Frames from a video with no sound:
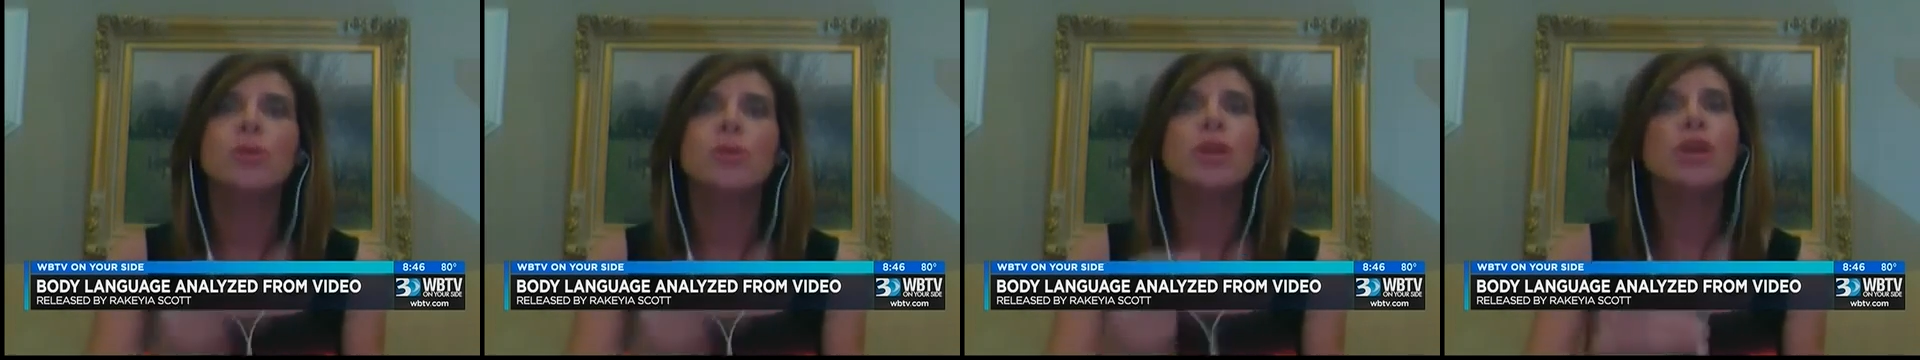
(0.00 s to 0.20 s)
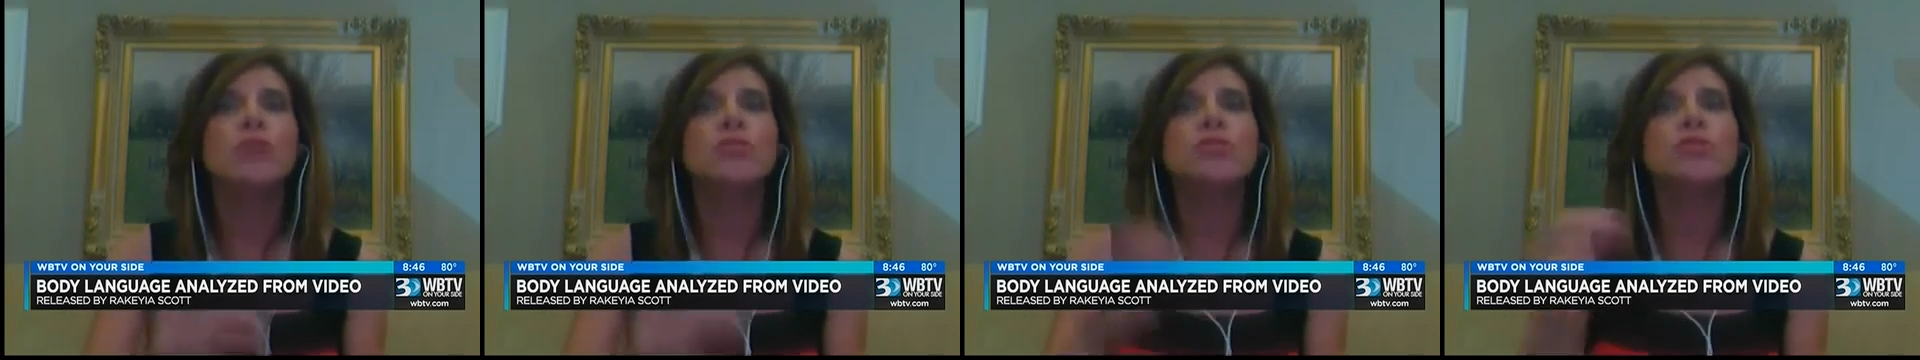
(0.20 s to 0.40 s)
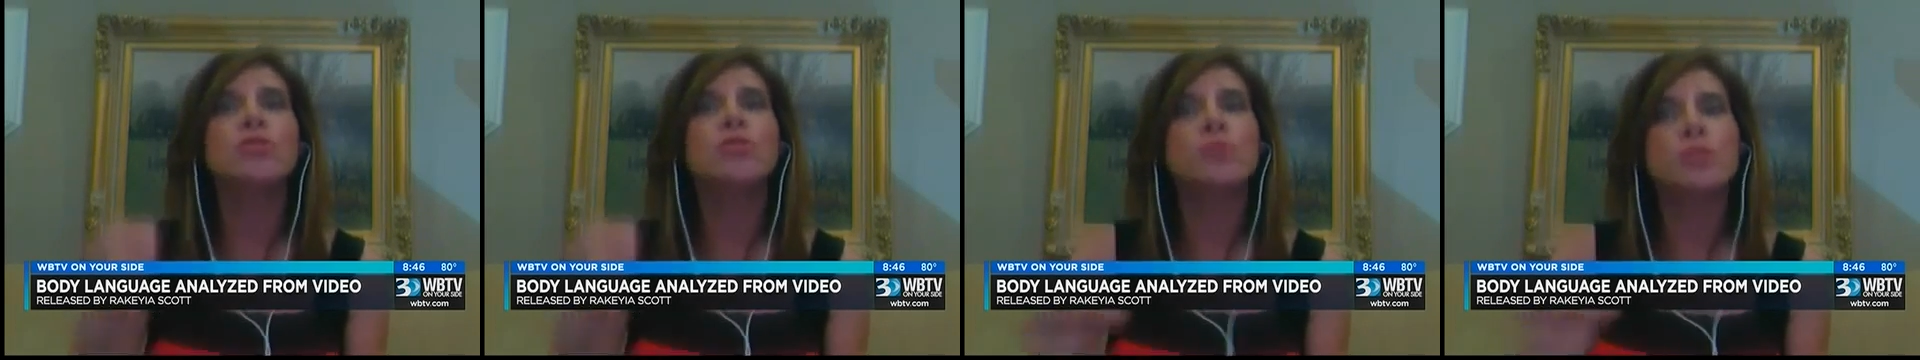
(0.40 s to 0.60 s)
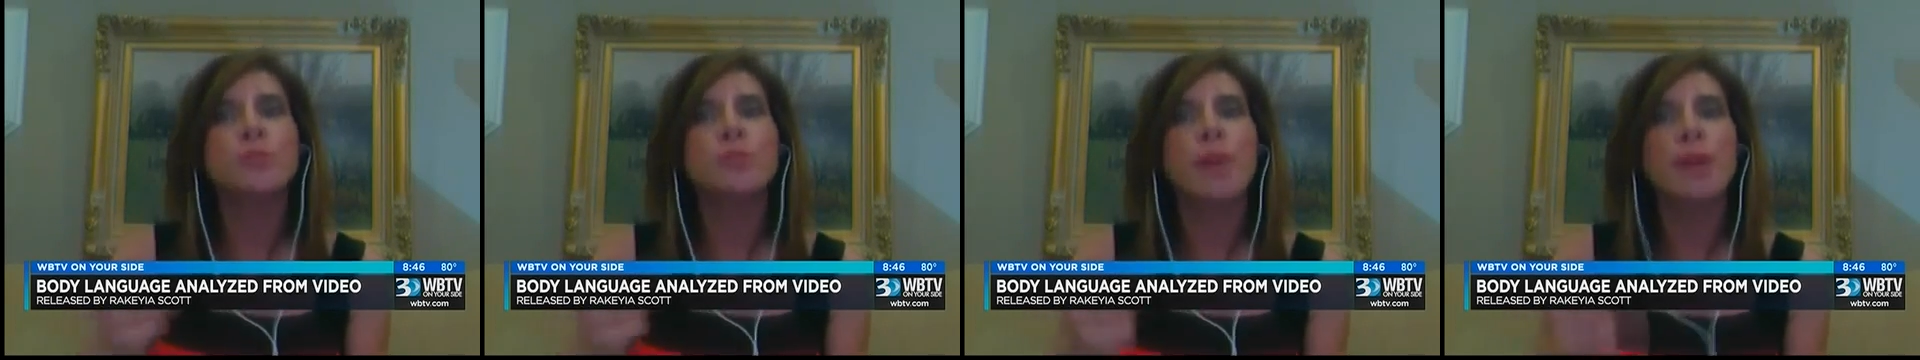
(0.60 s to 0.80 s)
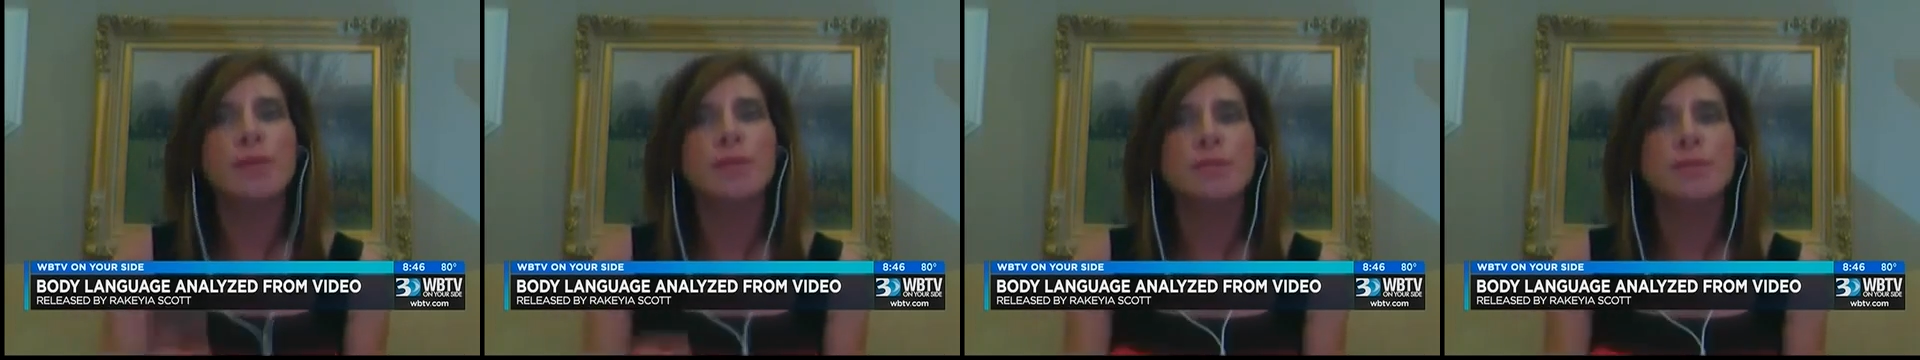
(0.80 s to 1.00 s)
but also the
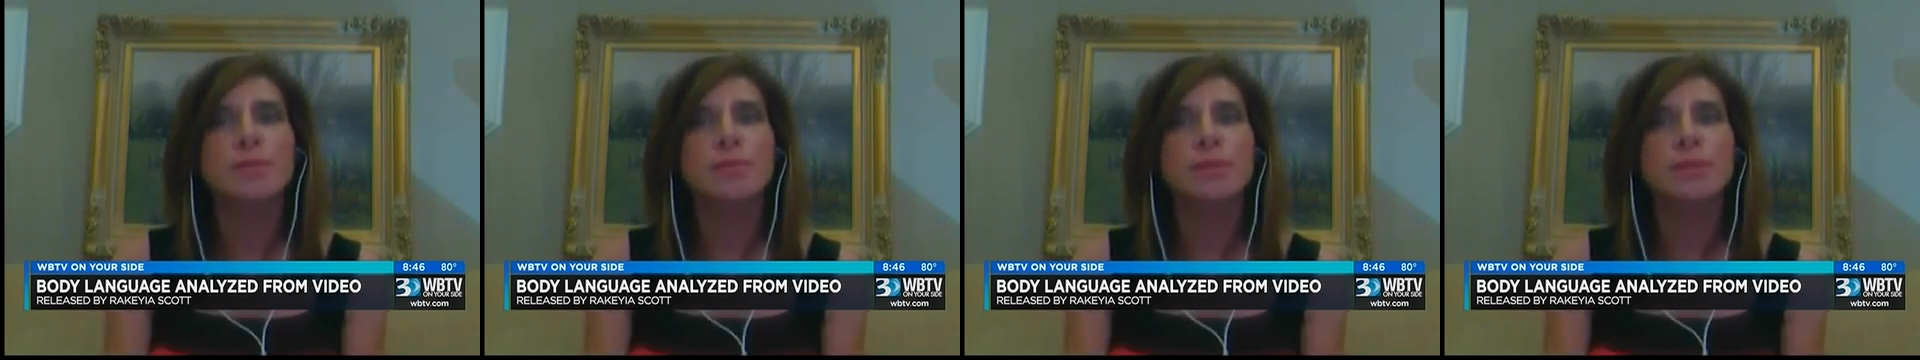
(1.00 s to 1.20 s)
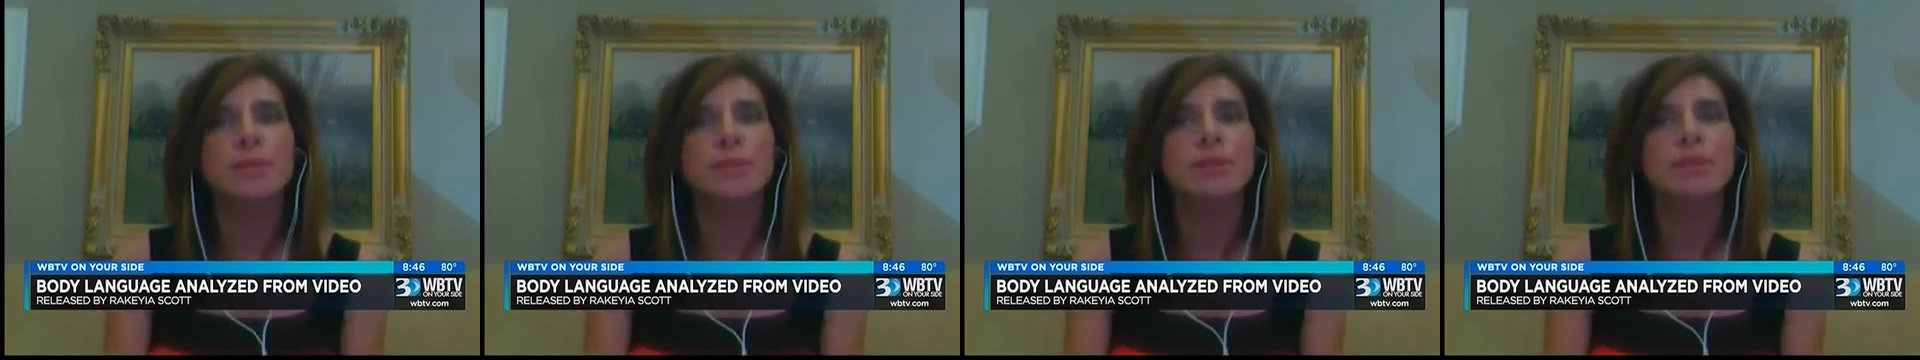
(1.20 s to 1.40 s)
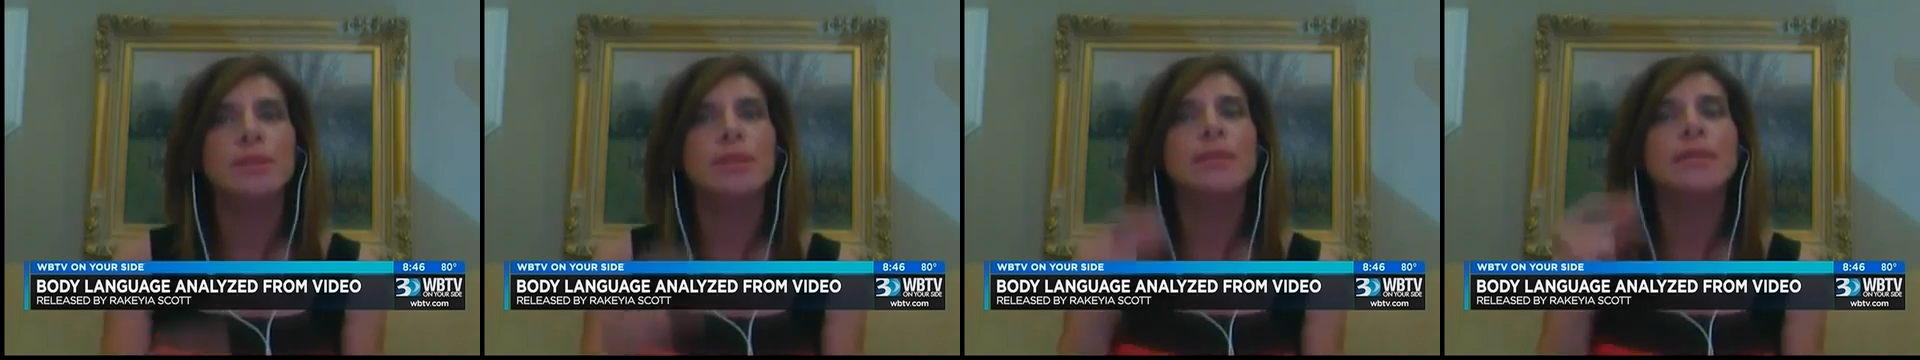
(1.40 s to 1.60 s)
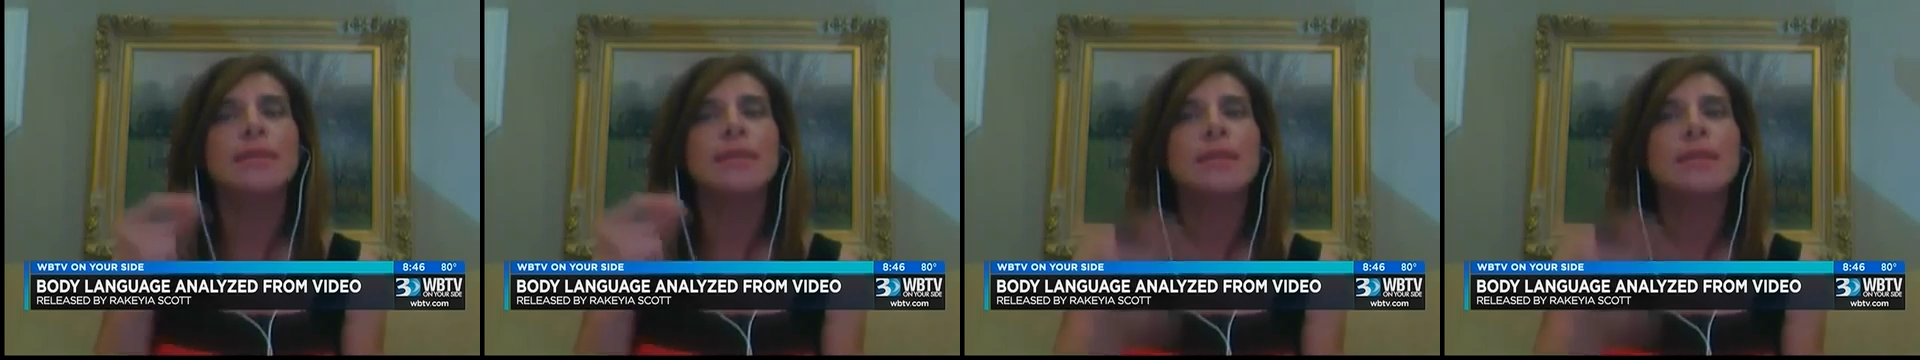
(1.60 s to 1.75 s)
responsibility,